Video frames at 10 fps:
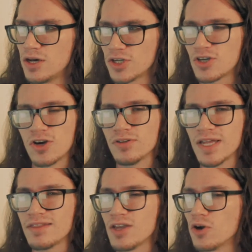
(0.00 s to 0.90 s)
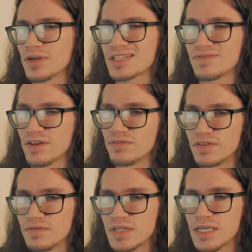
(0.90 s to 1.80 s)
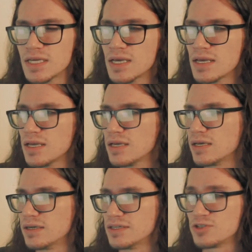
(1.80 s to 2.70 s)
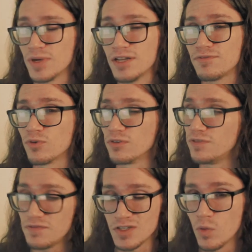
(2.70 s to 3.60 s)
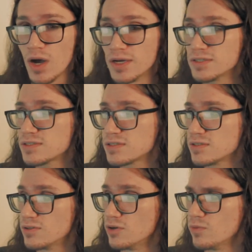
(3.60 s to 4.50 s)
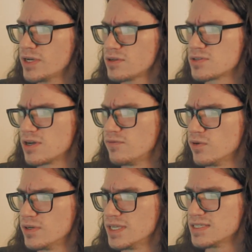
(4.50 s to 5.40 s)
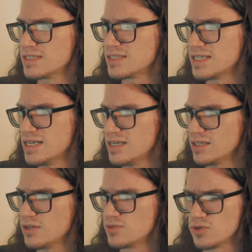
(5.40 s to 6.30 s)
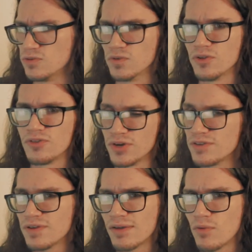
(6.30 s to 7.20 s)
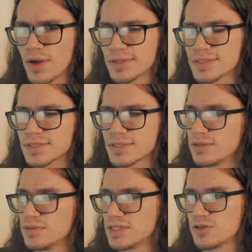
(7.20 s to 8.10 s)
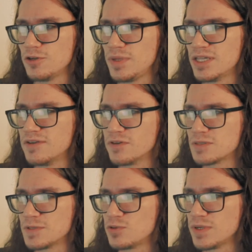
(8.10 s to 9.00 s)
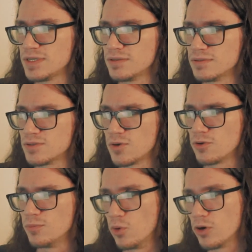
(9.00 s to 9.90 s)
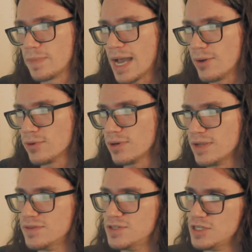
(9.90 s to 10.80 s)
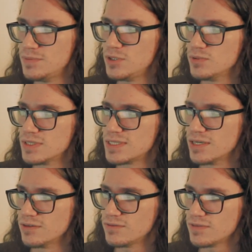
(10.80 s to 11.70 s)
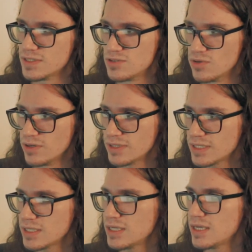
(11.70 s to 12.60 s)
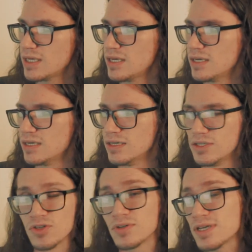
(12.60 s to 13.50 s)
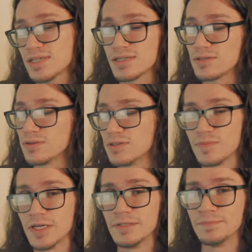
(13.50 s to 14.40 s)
On a card like the RX 550, it's rated for 50 watts, though Radeon software doesn't say it goes over 35 watts. This could be the difference between total board power and the GPU itself is drawing. Your guess is as good as mine.